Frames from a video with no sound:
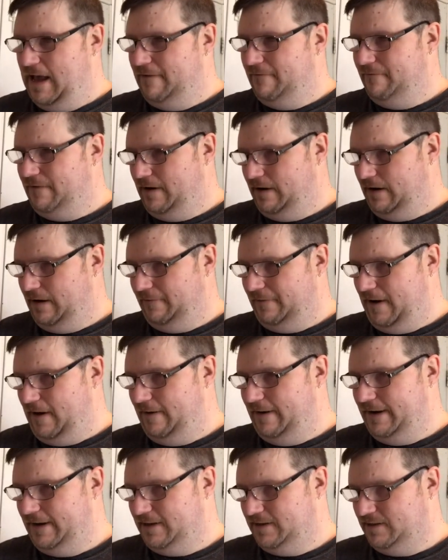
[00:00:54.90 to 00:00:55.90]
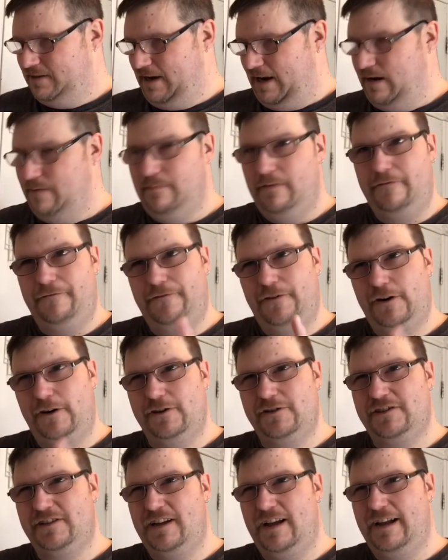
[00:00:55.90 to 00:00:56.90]
Very, very excited. But
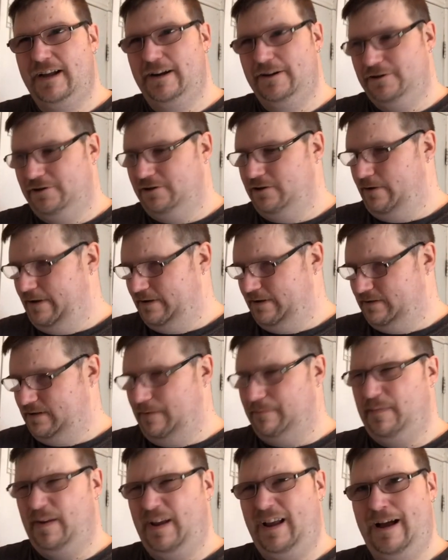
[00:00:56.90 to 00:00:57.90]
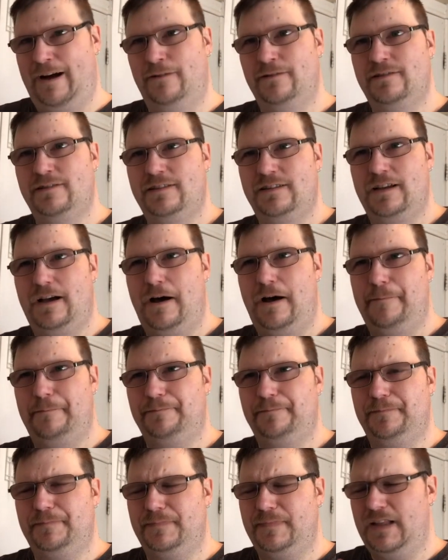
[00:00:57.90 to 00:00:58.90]
first, I got to show you something else.
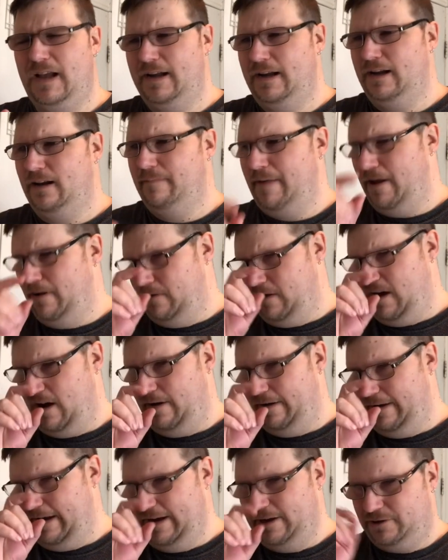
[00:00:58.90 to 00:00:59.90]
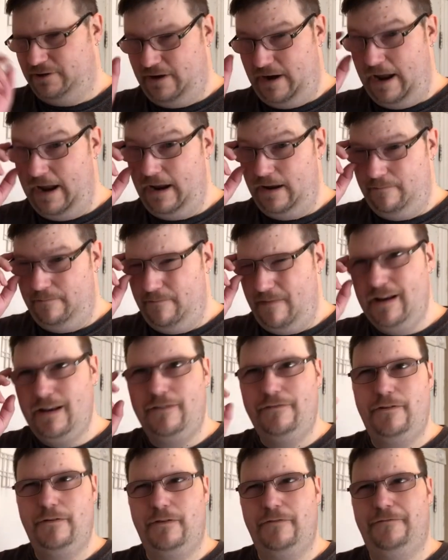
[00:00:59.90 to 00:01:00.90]
Um, I got a mail call yesterday, and many
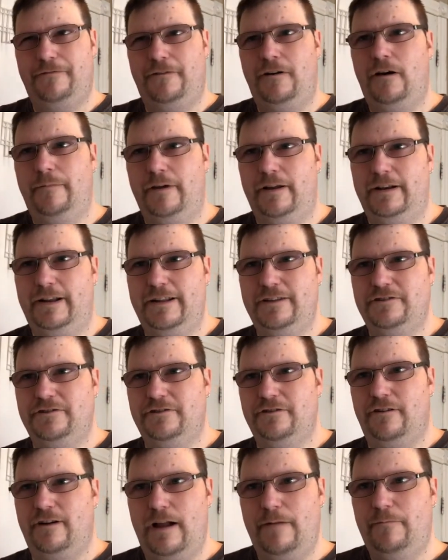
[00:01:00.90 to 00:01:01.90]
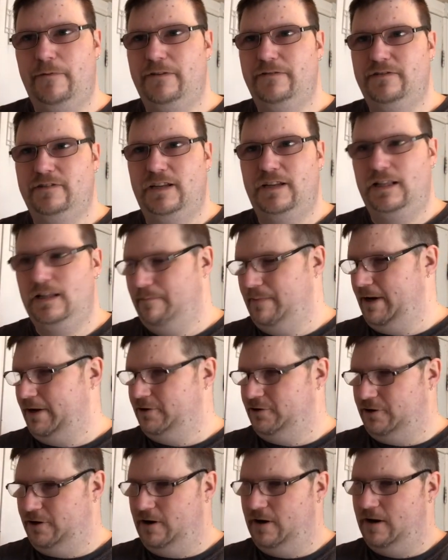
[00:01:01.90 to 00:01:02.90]
of you that follow me on Instagram would have seen the
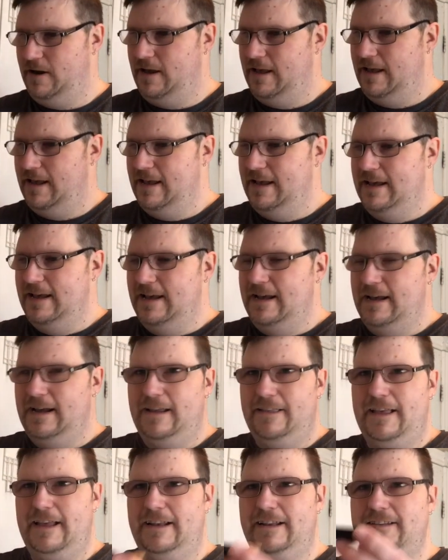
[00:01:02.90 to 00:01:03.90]
picture. And that